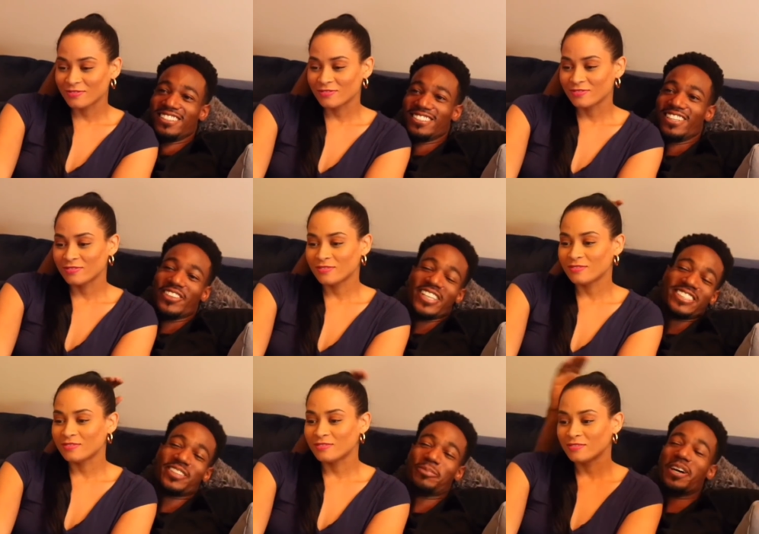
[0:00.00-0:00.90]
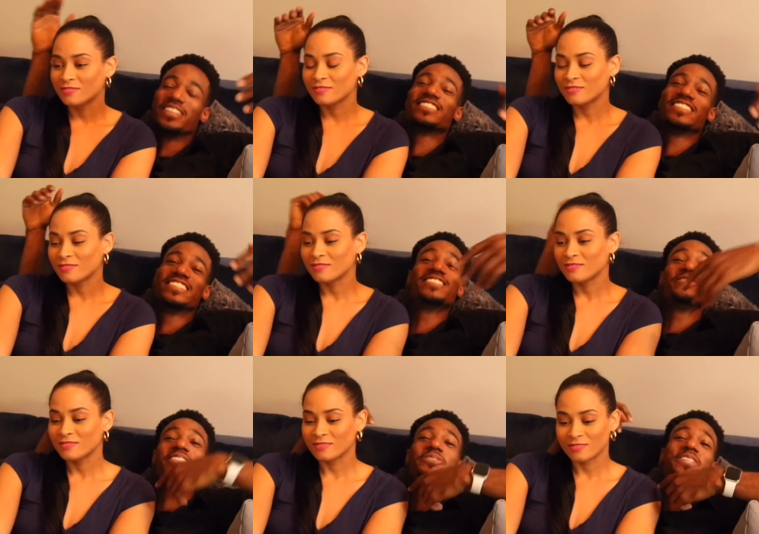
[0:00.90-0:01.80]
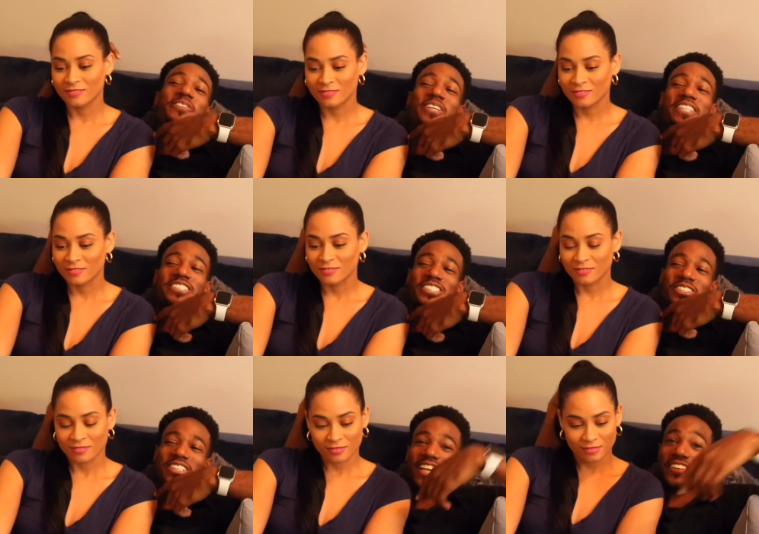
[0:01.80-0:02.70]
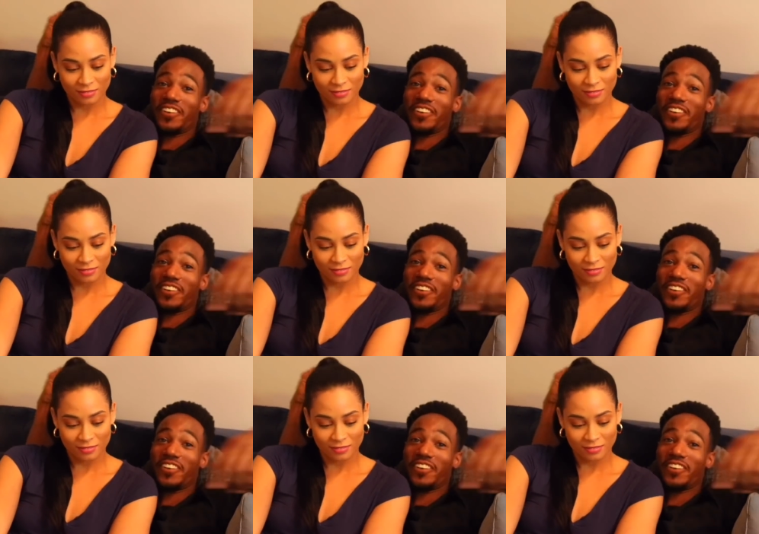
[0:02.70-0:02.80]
Speaker 1: Yo, wait. Pause. Does it look weird with her shoulder like